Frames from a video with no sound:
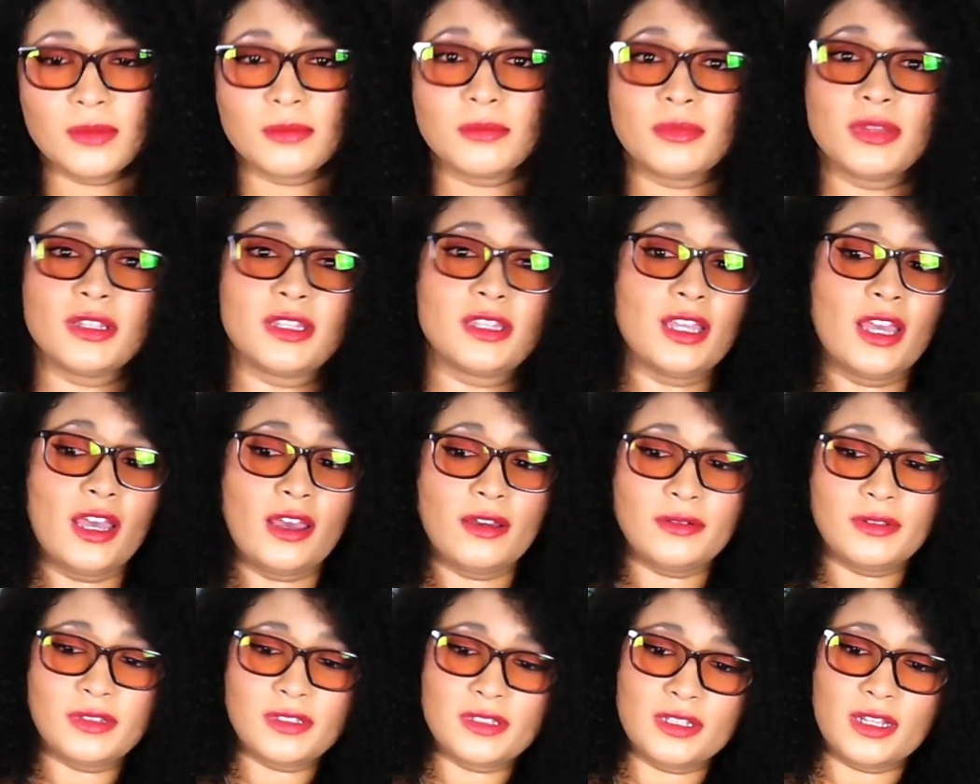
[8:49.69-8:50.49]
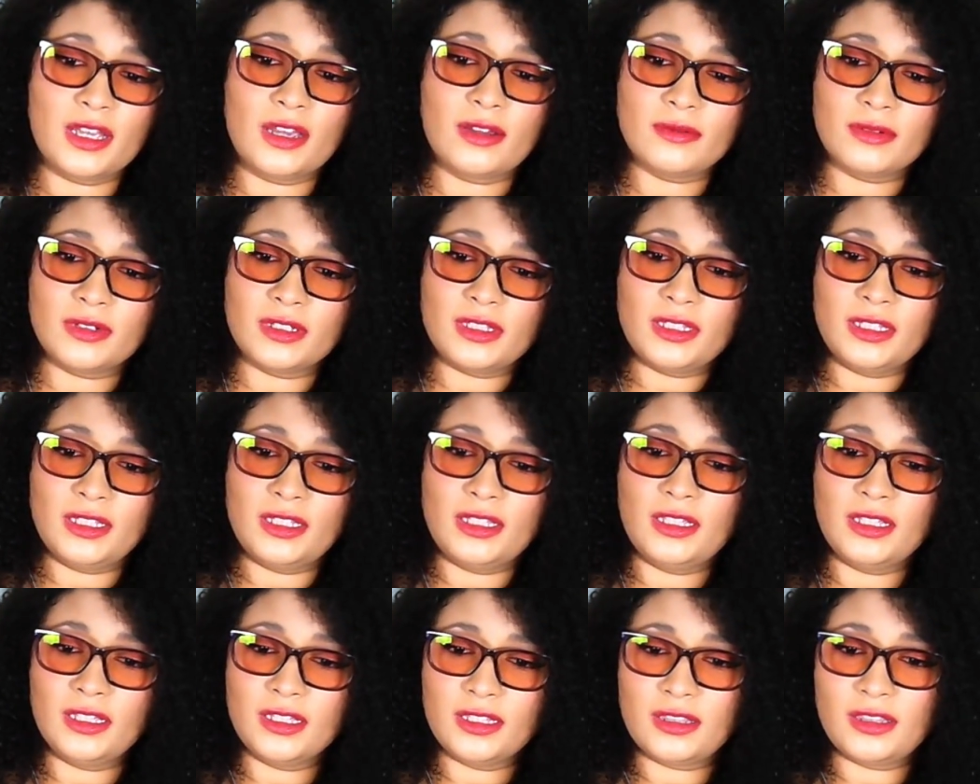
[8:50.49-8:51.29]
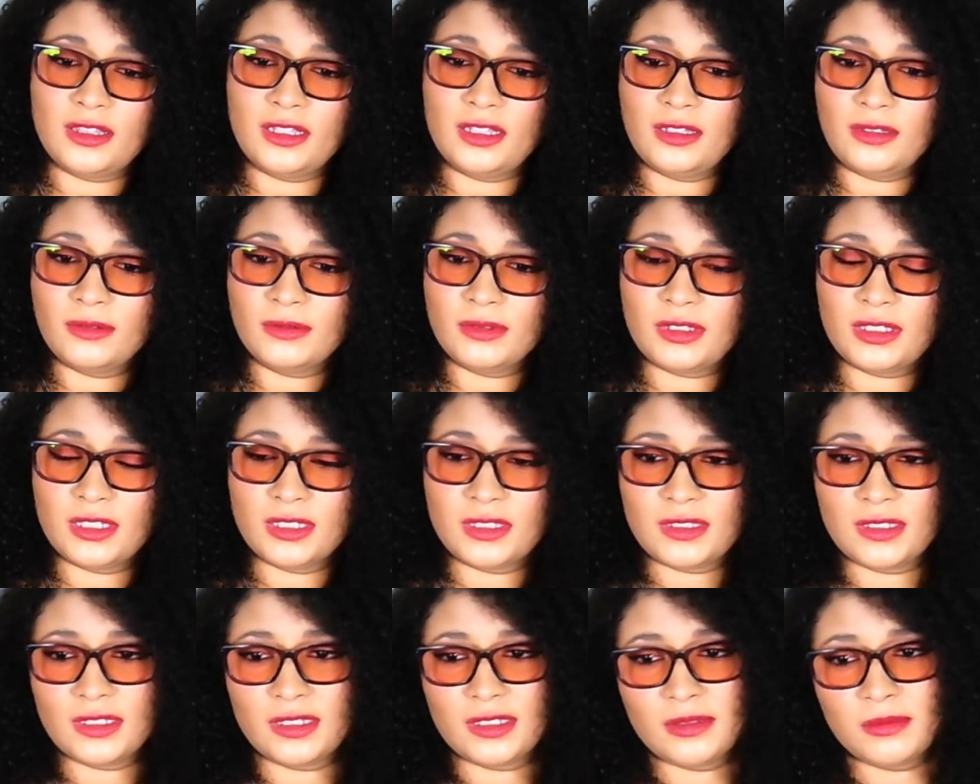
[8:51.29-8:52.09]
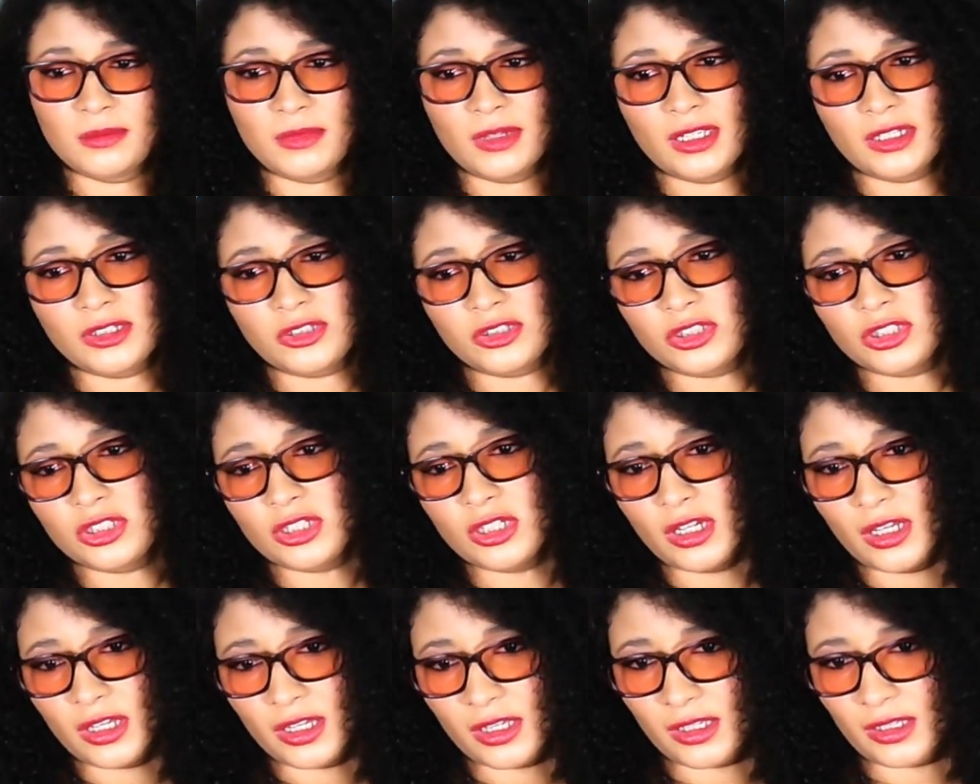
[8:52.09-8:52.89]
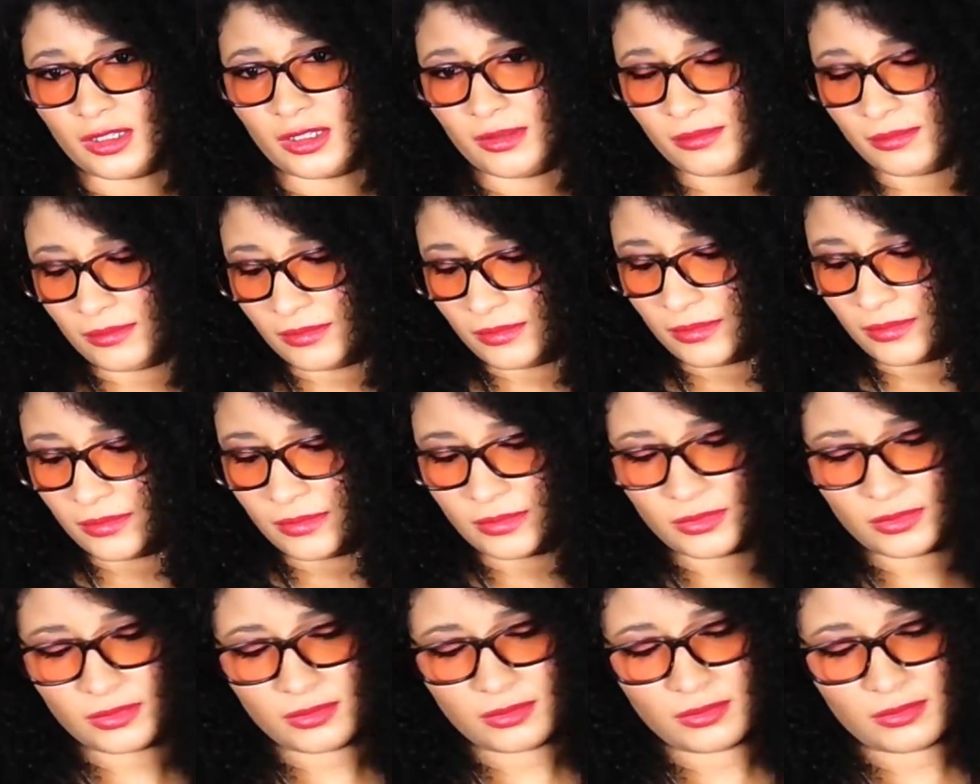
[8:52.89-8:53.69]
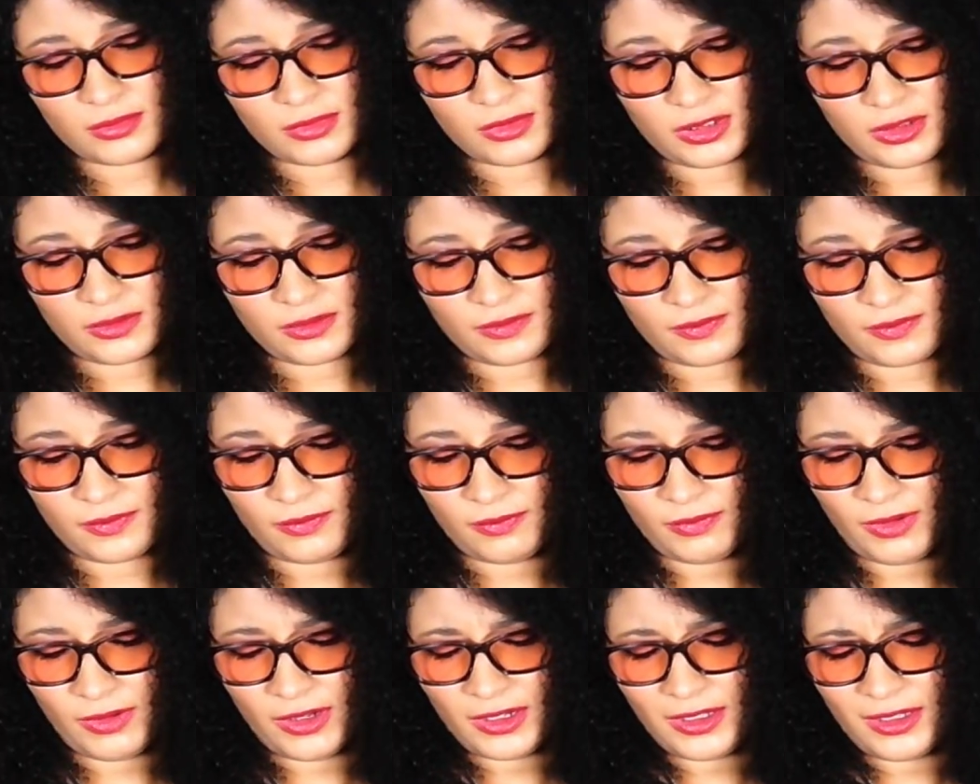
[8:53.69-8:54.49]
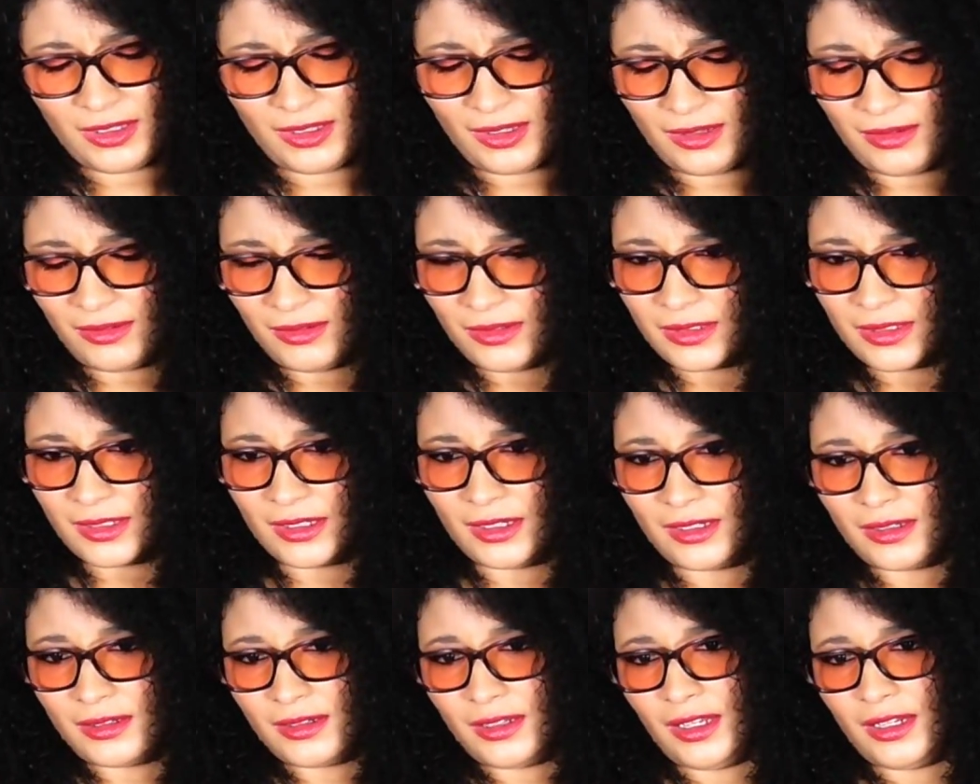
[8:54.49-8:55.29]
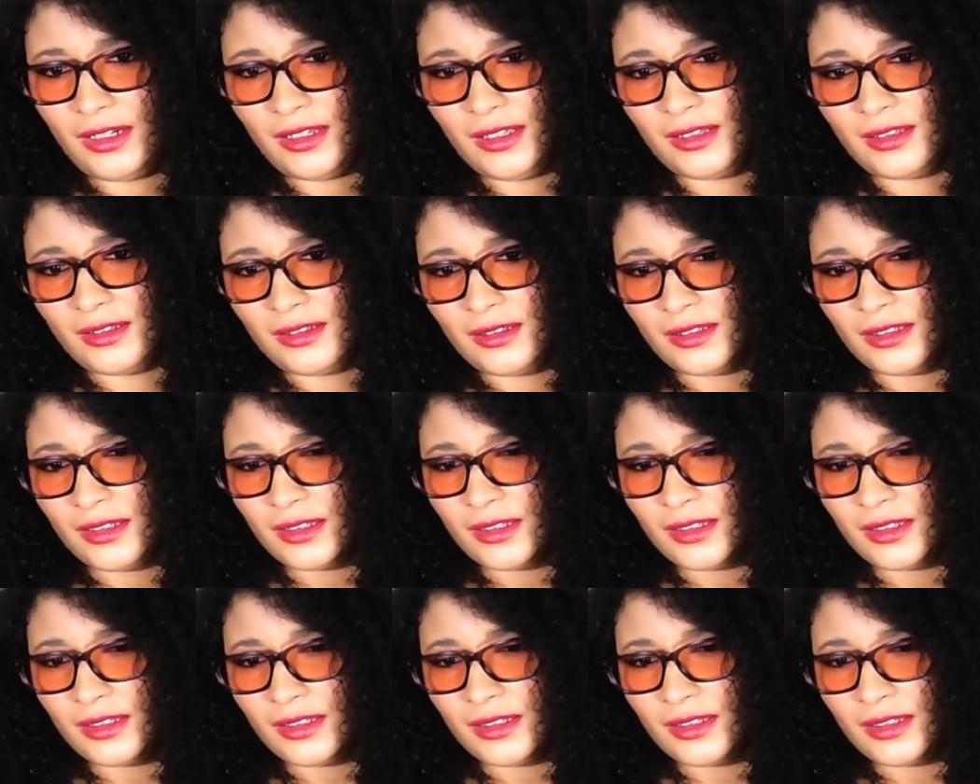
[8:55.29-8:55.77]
But that was not really a thing with this as much. Funny how it's like kind of,